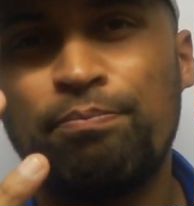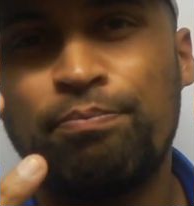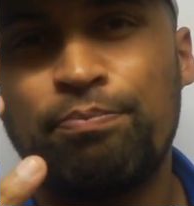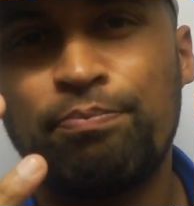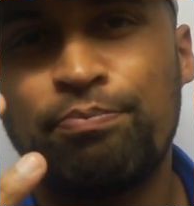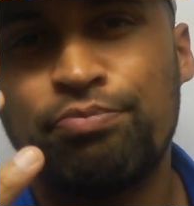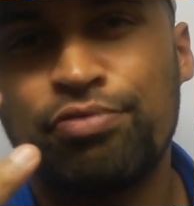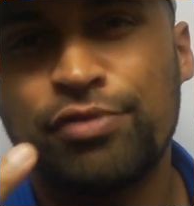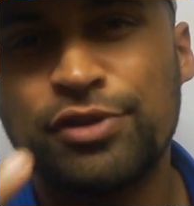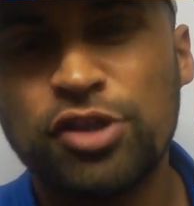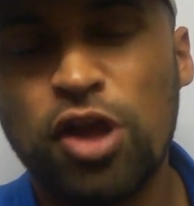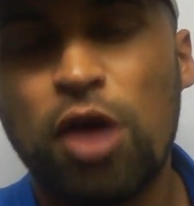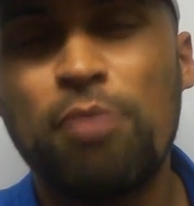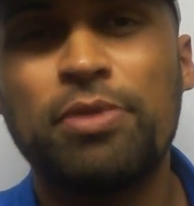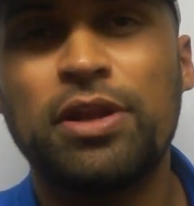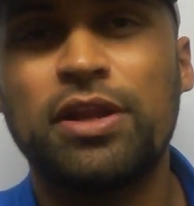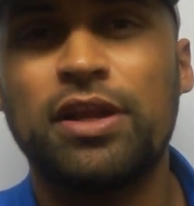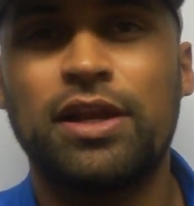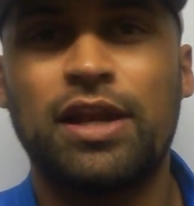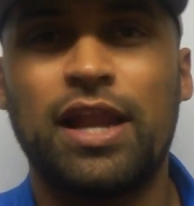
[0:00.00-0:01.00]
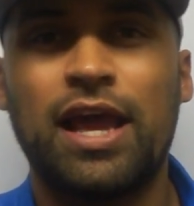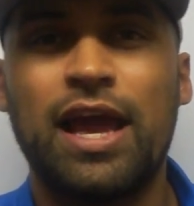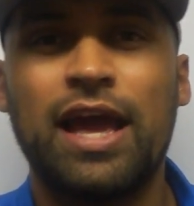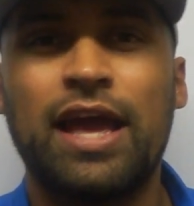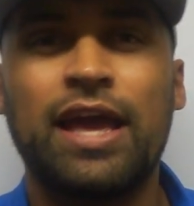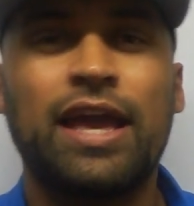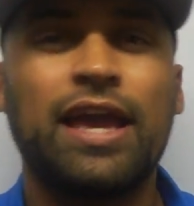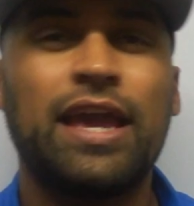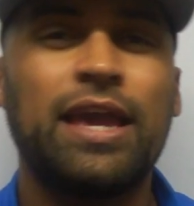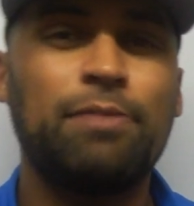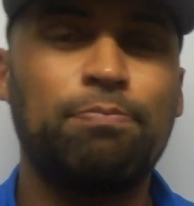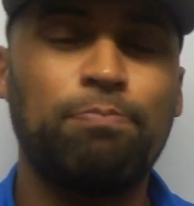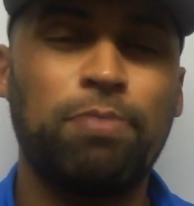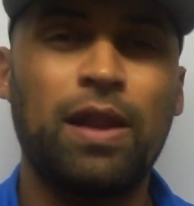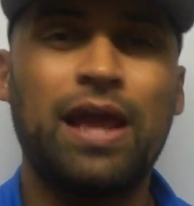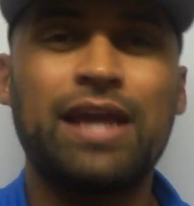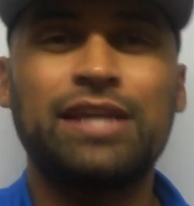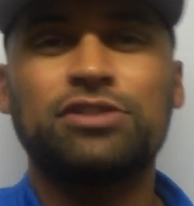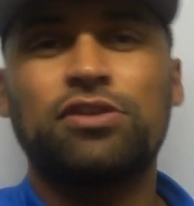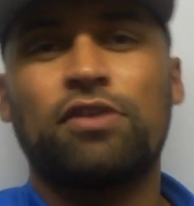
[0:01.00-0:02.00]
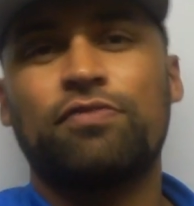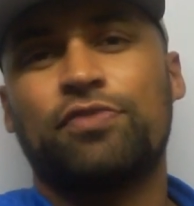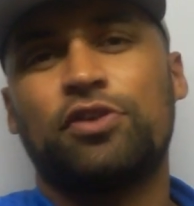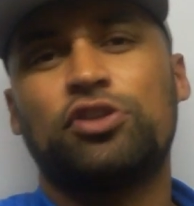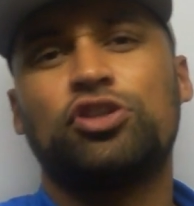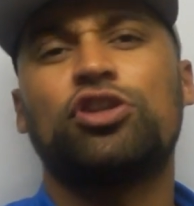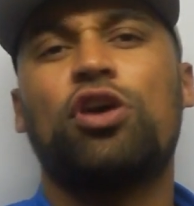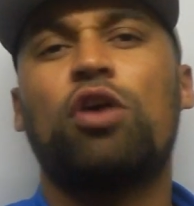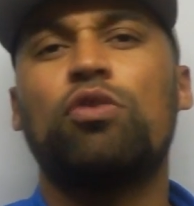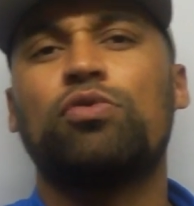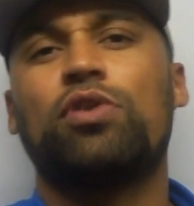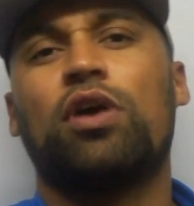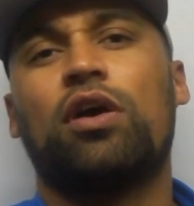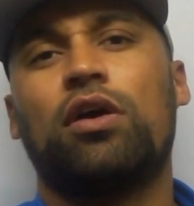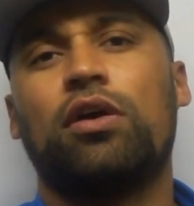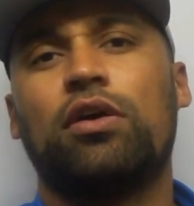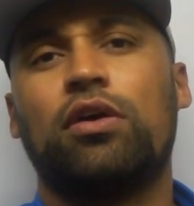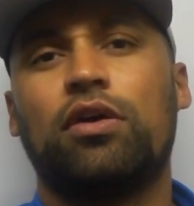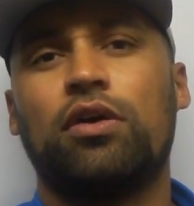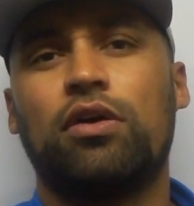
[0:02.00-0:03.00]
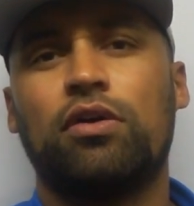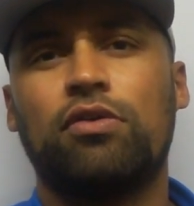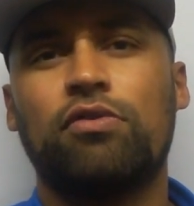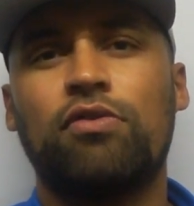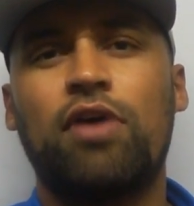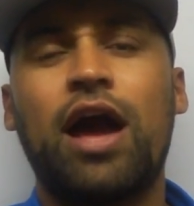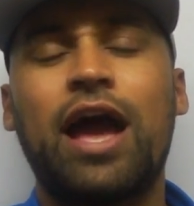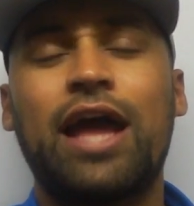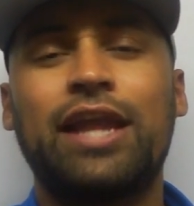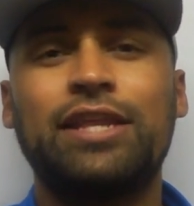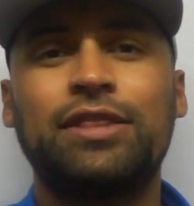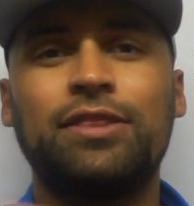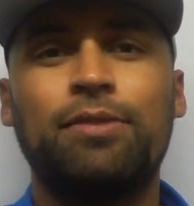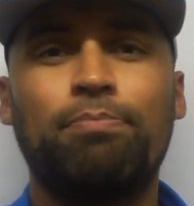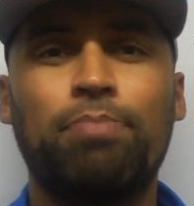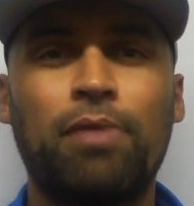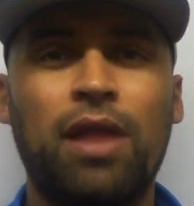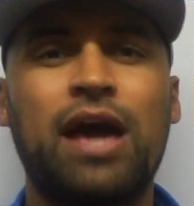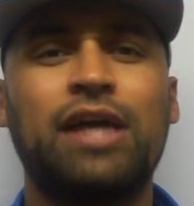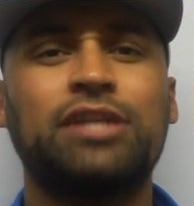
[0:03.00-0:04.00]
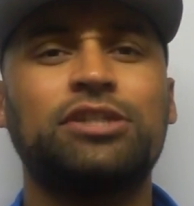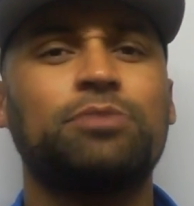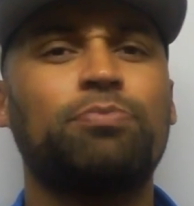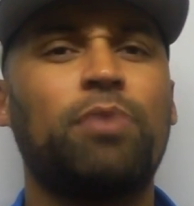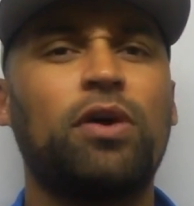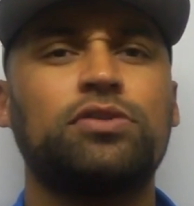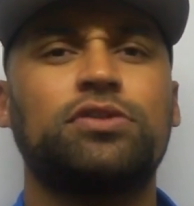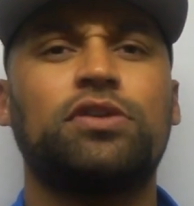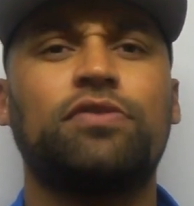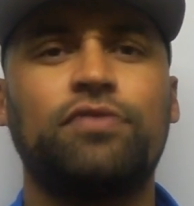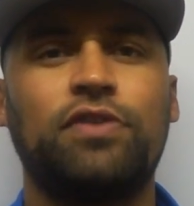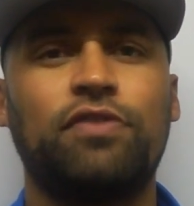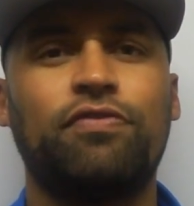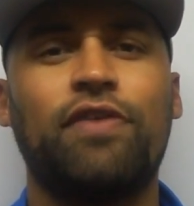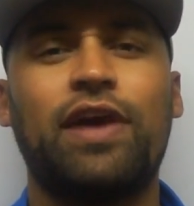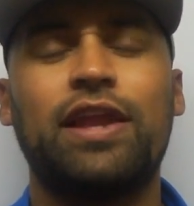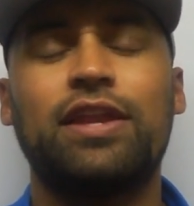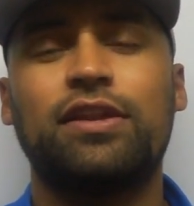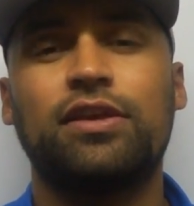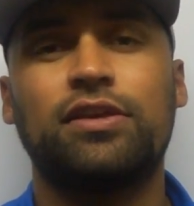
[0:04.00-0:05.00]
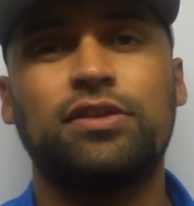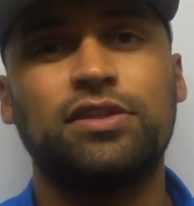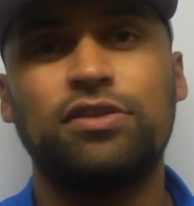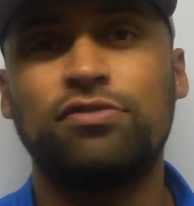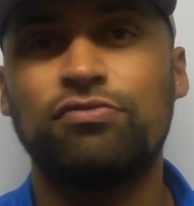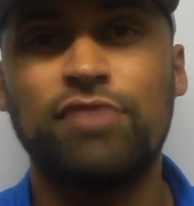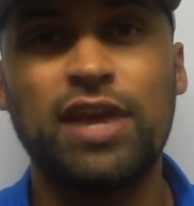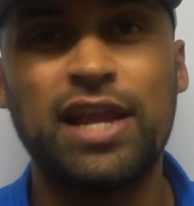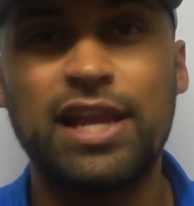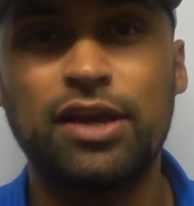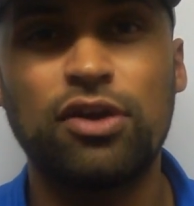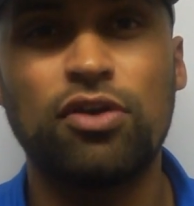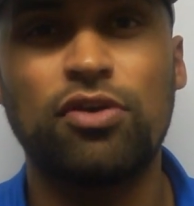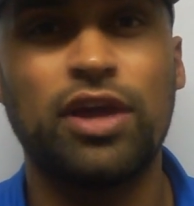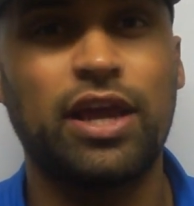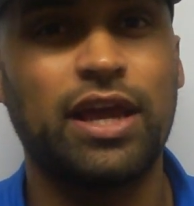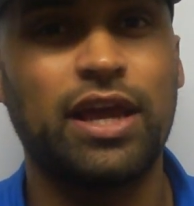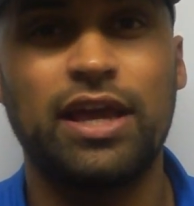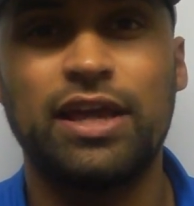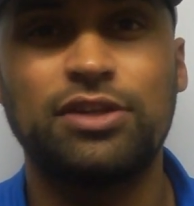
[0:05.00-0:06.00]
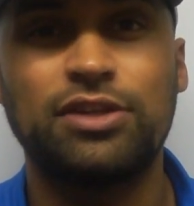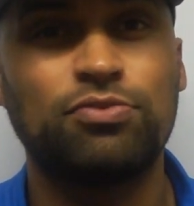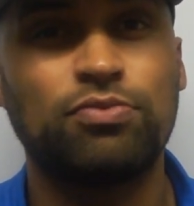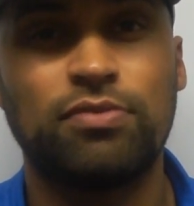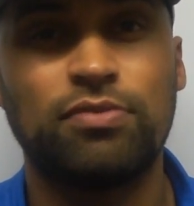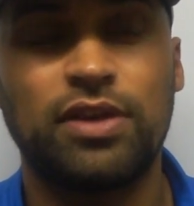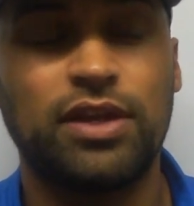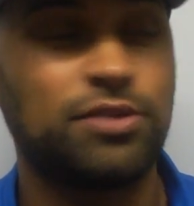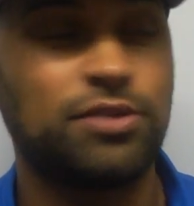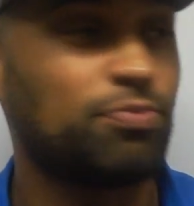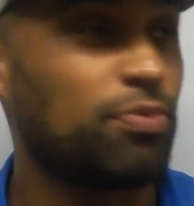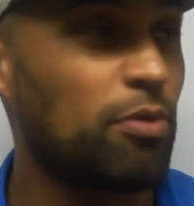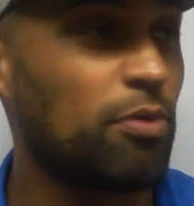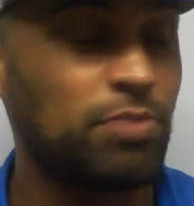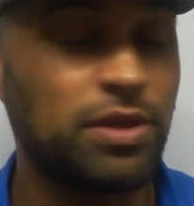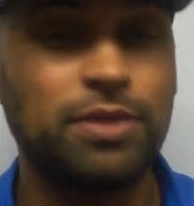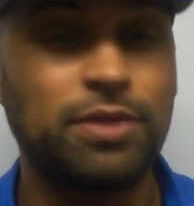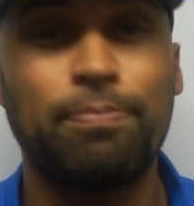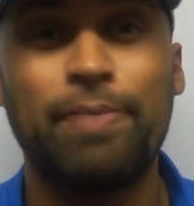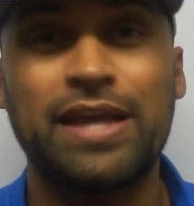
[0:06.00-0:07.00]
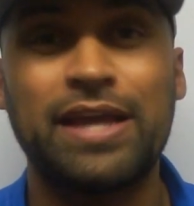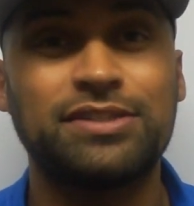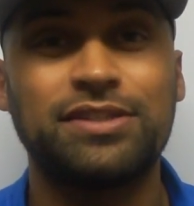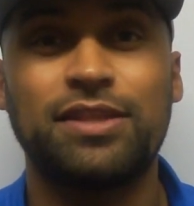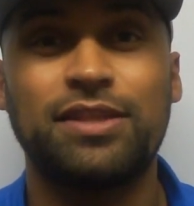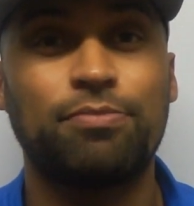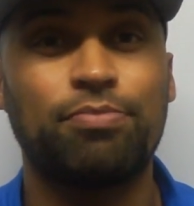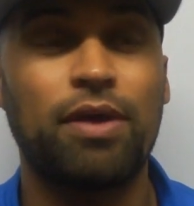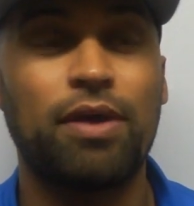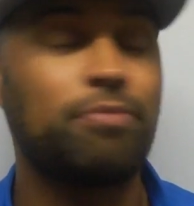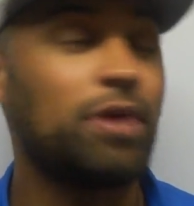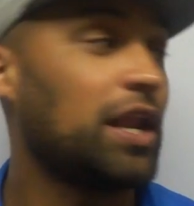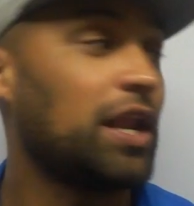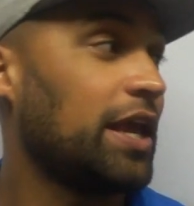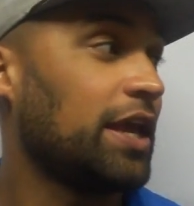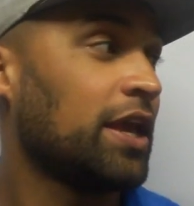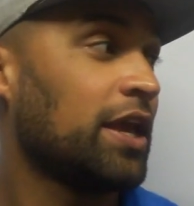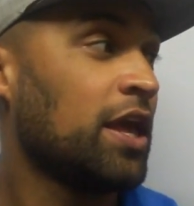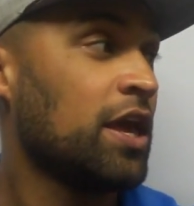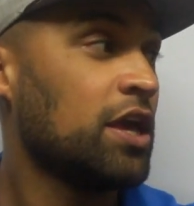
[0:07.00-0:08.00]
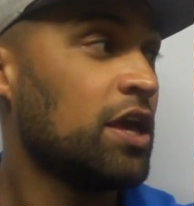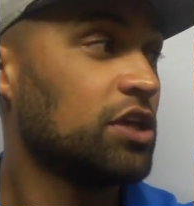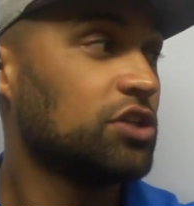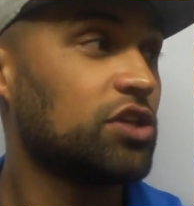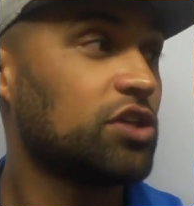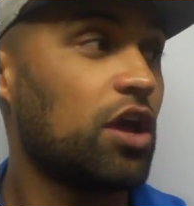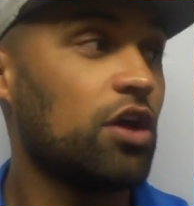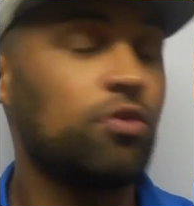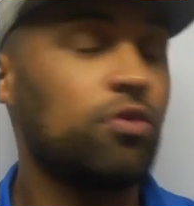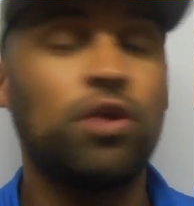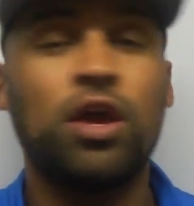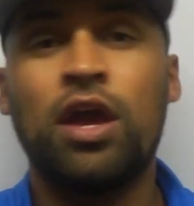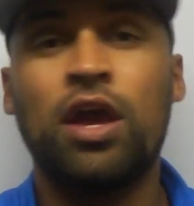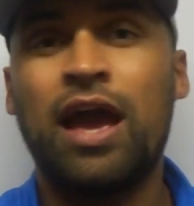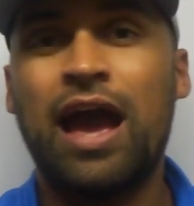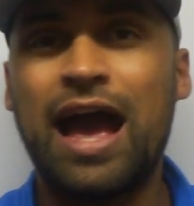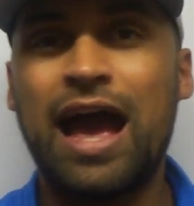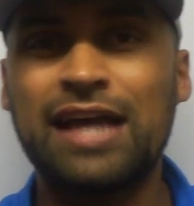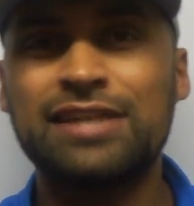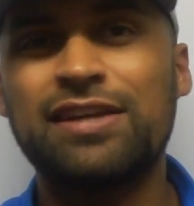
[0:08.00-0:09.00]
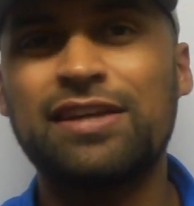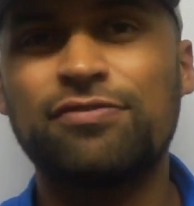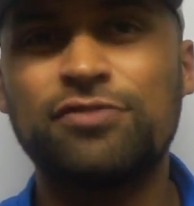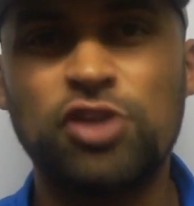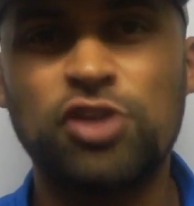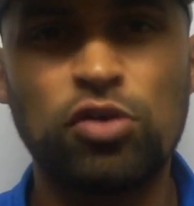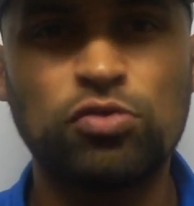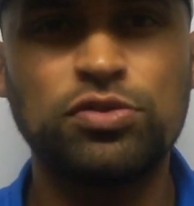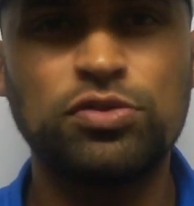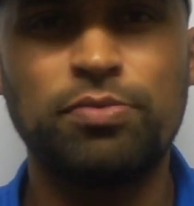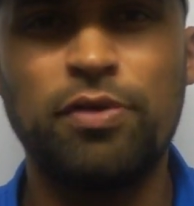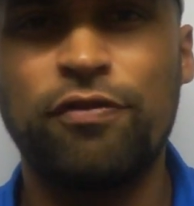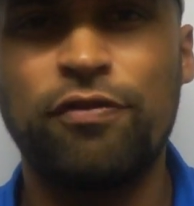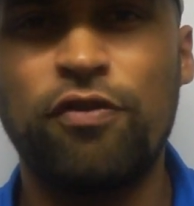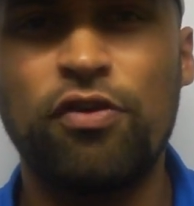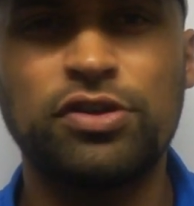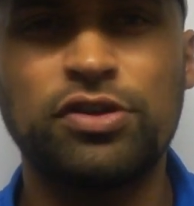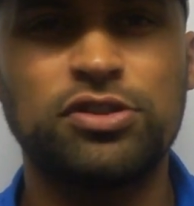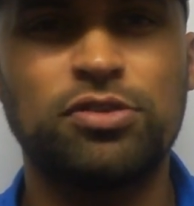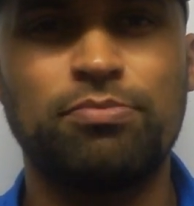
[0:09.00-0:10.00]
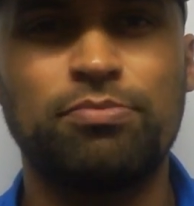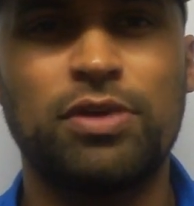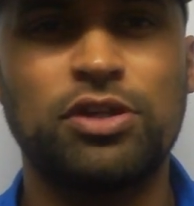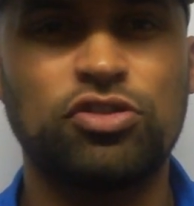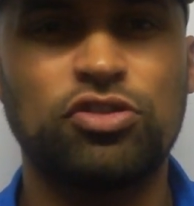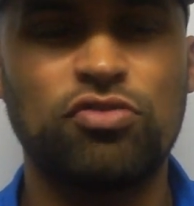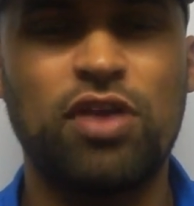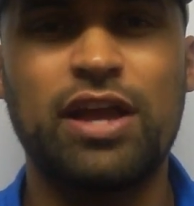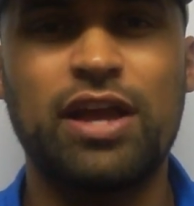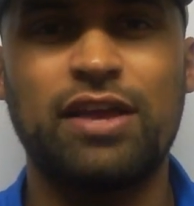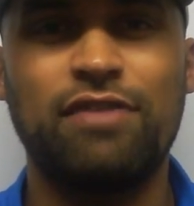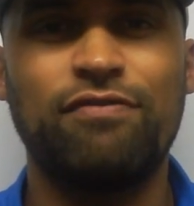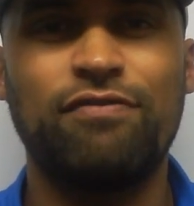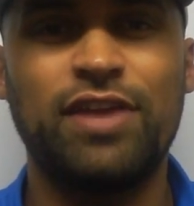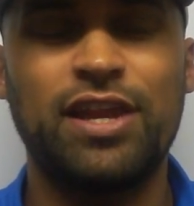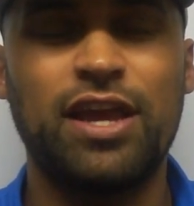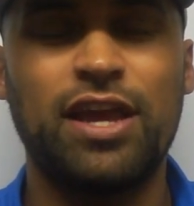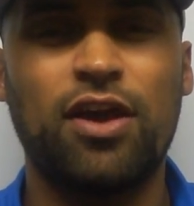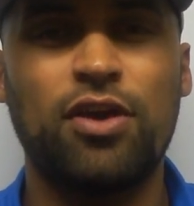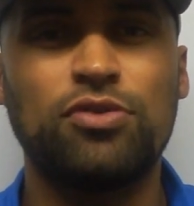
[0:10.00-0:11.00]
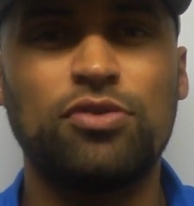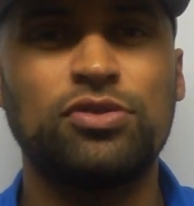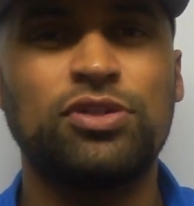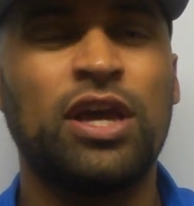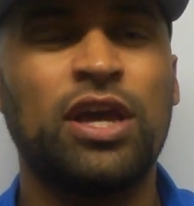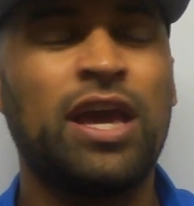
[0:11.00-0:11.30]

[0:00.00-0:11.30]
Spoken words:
predominantly he plays off the shoulder, all right, and in the blind spots of defenders. He's really good at it. He's probably the best in the Premier League. So, as I've told you before in some of my striking videos,